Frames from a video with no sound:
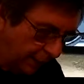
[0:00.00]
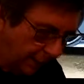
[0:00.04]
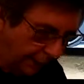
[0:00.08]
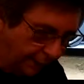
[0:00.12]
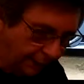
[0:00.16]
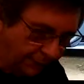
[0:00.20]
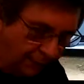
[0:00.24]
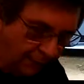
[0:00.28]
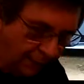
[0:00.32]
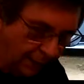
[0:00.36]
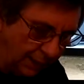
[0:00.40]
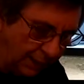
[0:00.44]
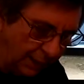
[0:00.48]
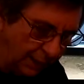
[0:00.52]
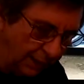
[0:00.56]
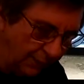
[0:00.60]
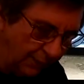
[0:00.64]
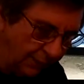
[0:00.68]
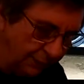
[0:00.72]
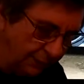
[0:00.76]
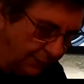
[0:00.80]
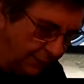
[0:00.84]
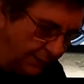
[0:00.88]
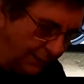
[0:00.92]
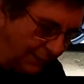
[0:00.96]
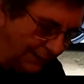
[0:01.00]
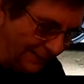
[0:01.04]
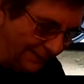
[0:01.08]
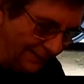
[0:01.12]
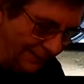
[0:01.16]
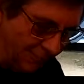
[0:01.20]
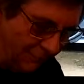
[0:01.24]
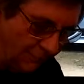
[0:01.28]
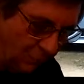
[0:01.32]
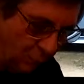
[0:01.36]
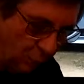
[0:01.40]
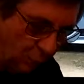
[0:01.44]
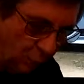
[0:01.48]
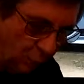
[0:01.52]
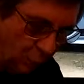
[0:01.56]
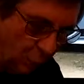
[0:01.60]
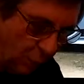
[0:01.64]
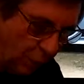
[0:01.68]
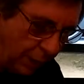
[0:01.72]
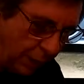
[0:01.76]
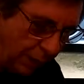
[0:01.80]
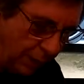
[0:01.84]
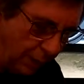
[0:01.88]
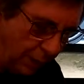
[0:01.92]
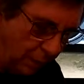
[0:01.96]
And the Leaf, from
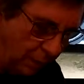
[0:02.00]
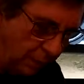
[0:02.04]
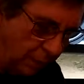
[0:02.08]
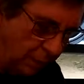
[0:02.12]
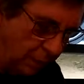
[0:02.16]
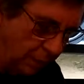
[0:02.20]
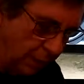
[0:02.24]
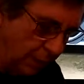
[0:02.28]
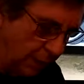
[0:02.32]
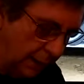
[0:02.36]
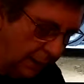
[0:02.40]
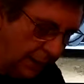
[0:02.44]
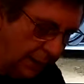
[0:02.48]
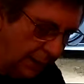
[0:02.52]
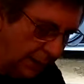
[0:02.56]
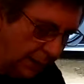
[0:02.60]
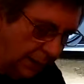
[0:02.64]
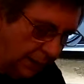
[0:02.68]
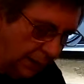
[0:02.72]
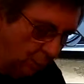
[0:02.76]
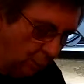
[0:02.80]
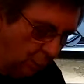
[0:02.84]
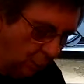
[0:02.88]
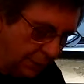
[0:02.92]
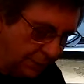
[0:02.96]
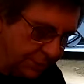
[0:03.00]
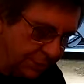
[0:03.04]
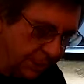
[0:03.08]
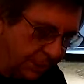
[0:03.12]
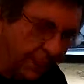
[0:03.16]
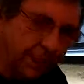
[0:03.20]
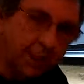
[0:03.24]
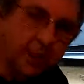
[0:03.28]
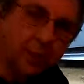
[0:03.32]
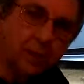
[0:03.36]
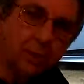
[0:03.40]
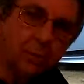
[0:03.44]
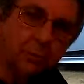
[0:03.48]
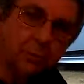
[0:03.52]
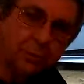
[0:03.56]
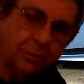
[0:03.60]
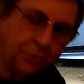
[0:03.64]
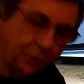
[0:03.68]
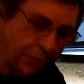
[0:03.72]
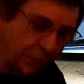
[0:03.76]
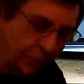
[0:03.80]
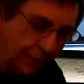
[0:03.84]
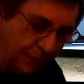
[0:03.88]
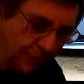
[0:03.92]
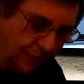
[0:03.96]
what I look, once they get over
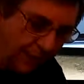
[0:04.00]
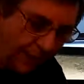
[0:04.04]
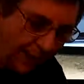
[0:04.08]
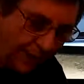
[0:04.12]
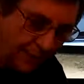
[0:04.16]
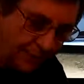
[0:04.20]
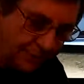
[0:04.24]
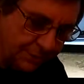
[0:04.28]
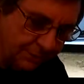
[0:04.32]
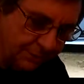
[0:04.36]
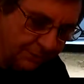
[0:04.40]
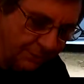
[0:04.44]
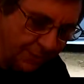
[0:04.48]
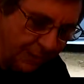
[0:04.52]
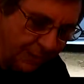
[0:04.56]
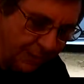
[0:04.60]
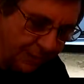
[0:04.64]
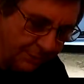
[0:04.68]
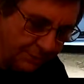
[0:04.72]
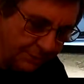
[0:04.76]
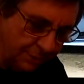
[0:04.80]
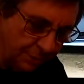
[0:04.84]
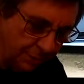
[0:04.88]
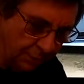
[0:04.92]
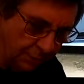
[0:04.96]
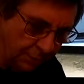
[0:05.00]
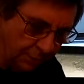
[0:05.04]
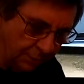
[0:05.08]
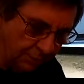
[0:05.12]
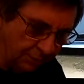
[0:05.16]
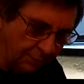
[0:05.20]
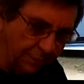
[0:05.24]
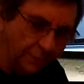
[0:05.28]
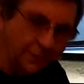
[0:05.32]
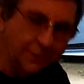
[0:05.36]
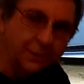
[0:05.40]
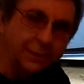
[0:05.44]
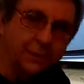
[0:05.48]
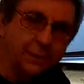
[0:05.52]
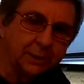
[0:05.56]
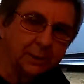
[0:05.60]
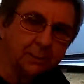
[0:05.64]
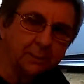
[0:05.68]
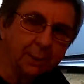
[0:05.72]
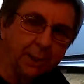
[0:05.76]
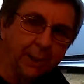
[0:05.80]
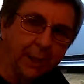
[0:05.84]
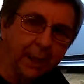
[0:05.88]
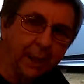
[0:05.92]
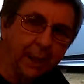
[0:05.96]
30,000 miles on
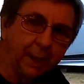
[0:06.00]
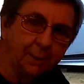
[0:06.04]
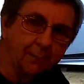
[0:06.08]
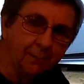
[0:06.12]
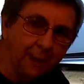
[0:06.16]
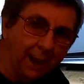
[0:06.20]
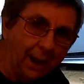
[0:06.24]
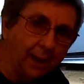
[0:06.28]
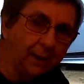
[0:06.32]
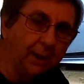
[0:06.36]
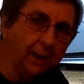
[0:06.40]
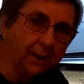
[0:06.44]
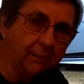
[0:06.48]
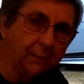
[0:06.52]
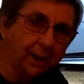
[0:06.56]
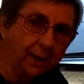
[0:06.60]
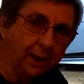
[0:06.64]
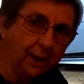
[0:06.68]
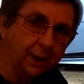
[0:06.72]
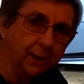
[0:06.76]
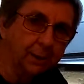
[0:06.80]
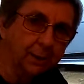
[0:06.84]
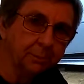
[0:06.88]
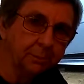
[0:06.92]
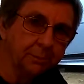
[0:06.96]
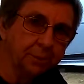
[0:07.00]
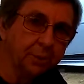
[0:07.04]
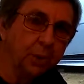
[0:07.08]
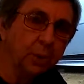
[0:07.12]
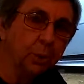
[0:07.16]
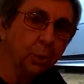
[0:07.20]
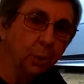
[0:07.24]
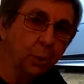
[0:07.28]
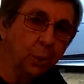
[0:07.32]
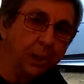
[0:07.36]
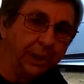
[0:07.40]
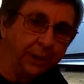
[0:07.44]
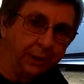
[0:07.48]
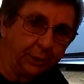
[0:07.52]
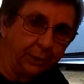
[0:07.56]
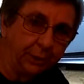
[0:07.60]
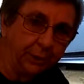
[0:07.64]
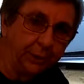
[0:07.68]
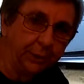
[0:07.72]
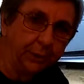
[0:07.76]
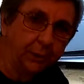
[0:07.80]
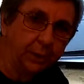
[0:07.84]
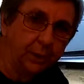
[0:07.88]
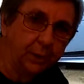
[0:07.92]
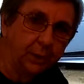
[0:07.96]
them, the battery becomes
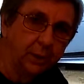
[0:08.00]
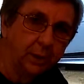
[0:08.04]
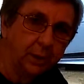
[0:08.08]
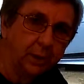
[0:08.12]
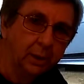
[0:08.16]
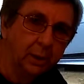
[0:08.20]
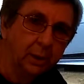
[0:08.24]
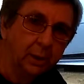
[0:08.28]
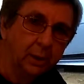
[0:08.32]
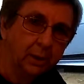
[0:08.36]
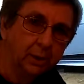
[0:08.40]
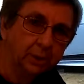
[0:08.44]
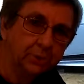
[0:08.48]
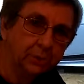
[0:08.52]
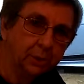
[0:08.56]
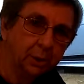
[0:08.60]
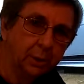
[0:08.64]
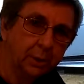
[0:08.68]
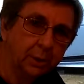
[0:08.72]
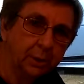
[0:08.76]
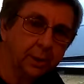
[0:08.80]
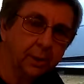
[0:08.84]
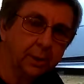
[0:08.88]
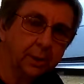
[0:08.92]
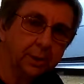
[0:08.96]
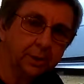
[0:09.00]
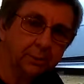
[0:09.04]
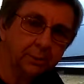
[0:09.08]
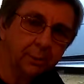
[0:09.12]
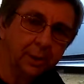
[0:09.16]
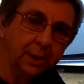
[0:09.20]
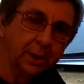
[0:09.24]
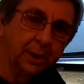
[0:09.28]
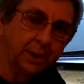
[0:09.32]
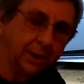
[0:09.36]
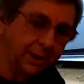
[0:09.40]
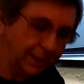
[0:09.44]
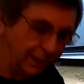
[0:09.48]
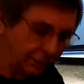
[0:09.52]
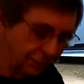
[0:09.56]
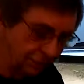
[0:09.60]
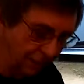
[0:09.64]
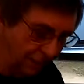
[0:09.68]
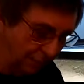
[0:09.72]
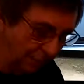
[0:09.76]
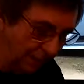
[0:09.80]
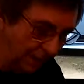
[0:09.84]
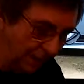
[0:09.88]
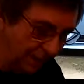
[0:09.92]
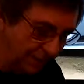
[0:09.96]
weaker. So it really needs
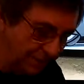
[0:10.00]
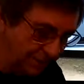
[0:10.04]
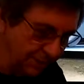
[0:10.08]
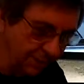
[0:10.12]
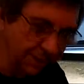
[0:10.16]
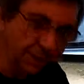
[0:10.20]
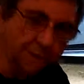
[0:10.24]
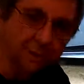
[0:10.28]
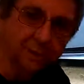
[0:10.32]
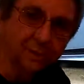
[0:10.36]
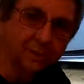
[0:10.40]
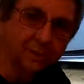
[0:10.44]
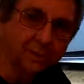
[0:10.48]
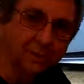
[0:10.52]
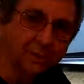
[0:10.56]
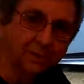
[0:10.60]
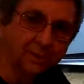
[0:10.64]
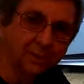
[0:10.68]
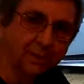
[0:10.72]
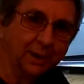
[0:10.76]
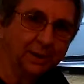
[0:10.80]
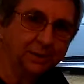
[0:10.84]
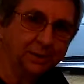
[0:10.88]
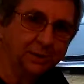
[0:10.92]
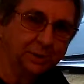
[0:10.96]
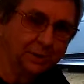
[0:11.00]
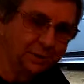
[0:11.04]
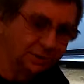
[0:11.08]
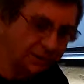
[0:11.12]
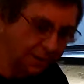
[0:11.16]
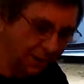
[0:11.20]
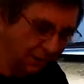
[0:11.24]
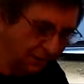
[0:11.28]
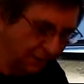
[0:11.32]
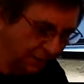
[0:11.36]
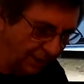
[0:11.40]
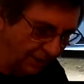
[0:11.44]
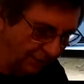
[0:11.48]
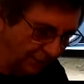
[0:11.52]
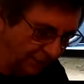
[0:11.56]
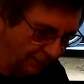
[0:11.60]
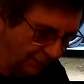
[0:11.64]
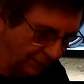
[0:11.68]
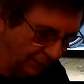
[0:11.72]
replacing it, unless you're just not driving